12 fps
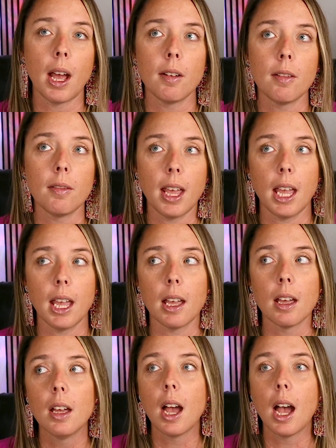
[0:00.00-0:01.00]
have a
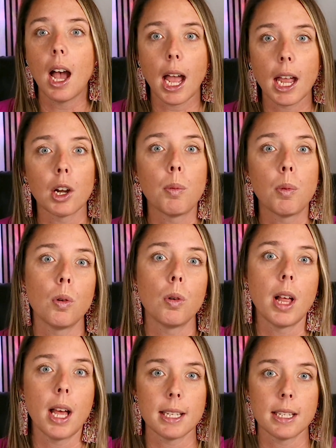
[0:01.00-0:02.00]
higher pull
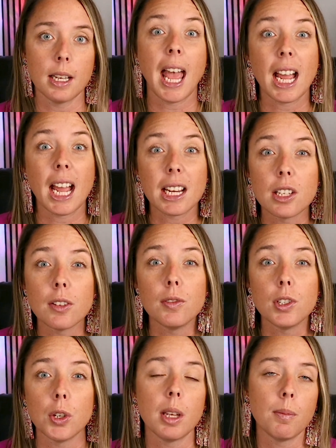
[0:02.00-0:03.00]
as an active
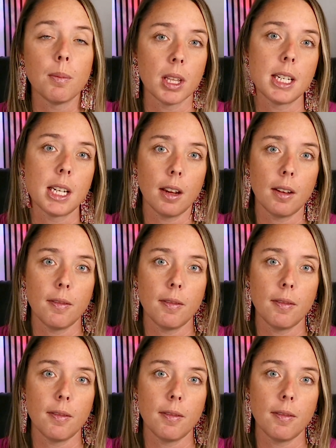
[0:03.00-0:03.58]
duty military